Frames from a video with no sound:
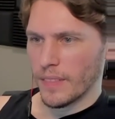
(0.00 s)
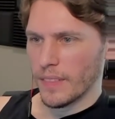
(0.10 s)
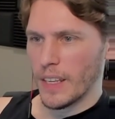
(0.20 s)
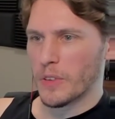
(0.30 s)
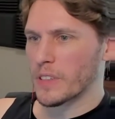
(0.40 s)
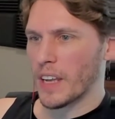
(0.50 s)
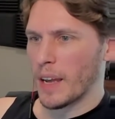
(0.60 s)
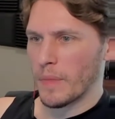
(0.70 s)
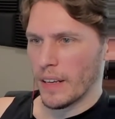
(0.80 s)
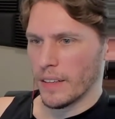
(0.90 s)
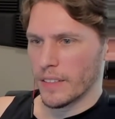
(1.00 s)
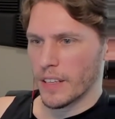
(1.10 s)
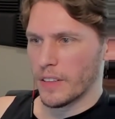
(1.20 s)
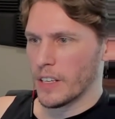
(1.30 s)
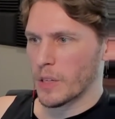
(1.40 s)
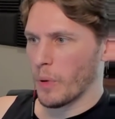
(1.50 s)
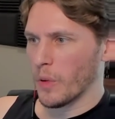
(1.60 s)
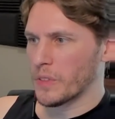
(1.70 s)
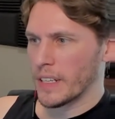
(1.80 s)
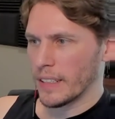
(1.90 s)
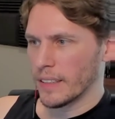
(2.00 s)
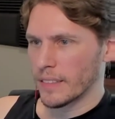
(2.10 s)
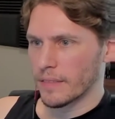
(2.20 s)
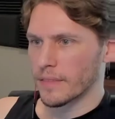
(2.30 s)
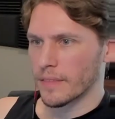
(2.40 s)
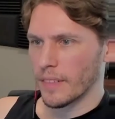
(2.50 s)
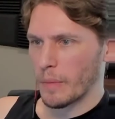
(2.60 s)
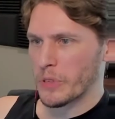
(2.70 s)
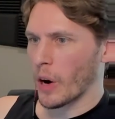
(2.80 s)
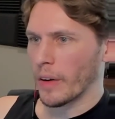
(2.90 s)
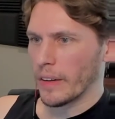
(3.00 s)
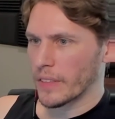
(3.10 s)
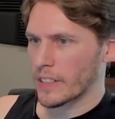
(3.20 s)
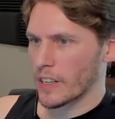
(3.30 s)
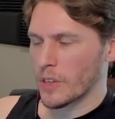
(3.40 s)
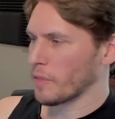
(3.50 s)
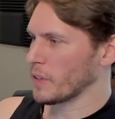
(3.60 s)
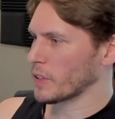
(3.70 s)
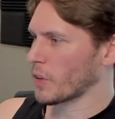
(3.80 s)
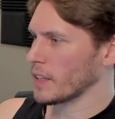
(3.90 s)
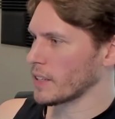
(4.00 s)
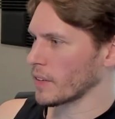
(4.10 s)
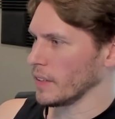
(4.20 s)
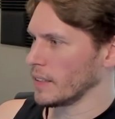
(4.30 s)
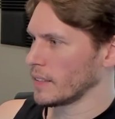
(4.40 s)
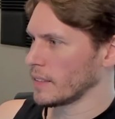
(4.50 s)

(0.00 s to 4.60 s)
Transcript: Neither is Ant Man. So these are both D. I'm sorry, this does not fit the criteria.